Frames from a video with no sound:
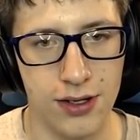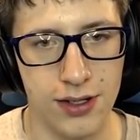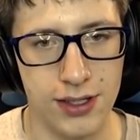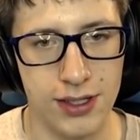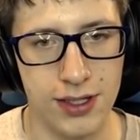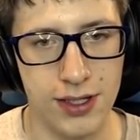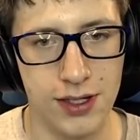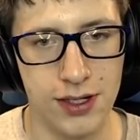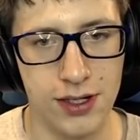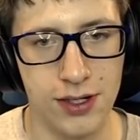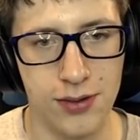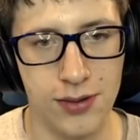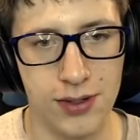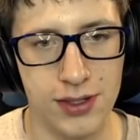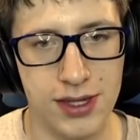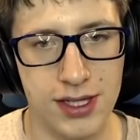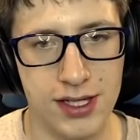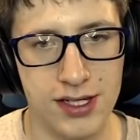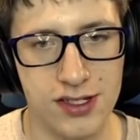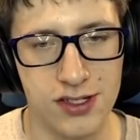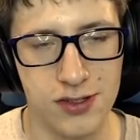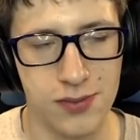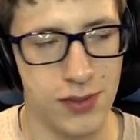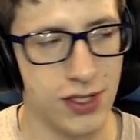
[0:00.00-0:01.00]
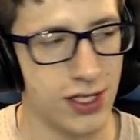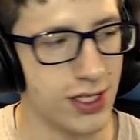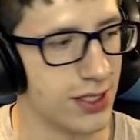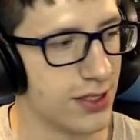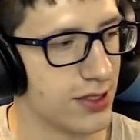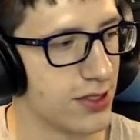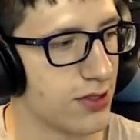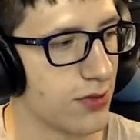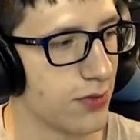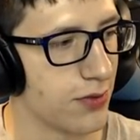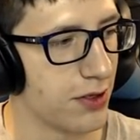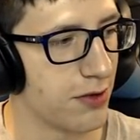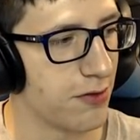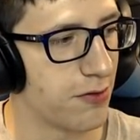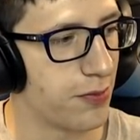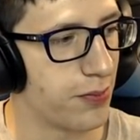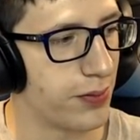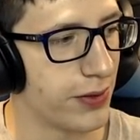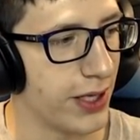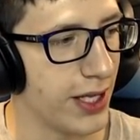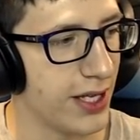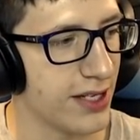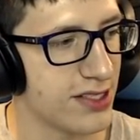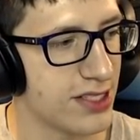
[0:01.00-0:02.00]
You know what this means? We've
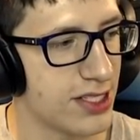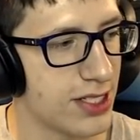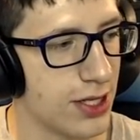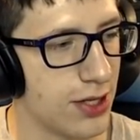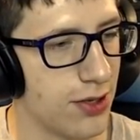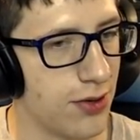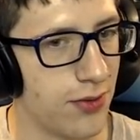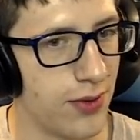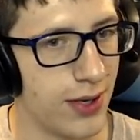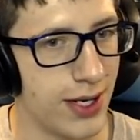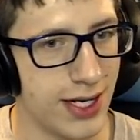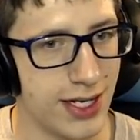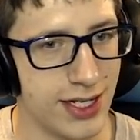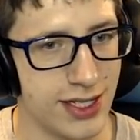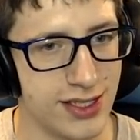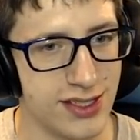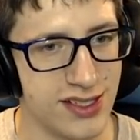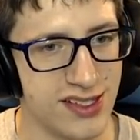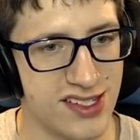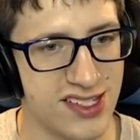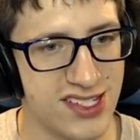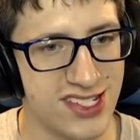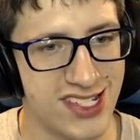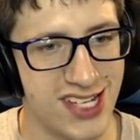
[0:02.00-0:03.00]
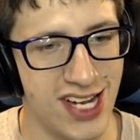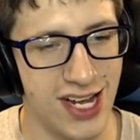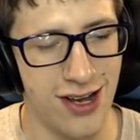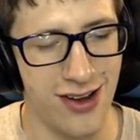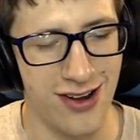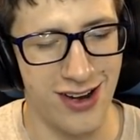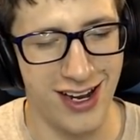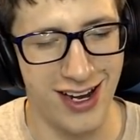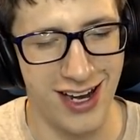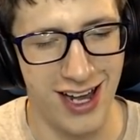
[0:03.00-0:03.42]
blessed the rains down in